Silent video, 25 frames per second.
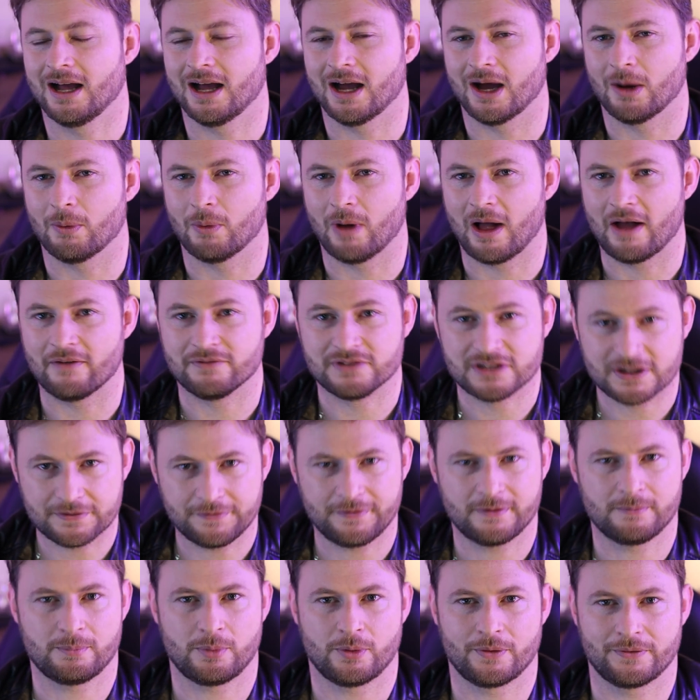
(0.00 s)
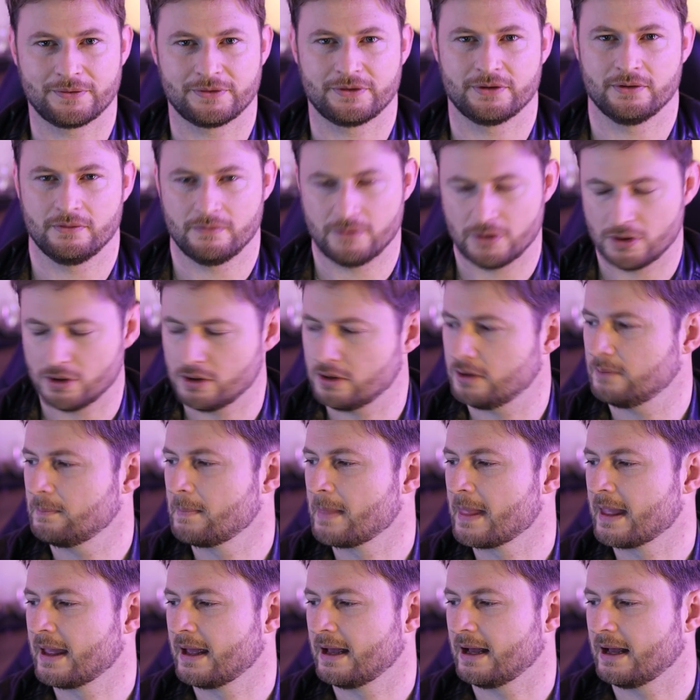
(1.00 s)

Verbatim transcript: uh, will have different points of view.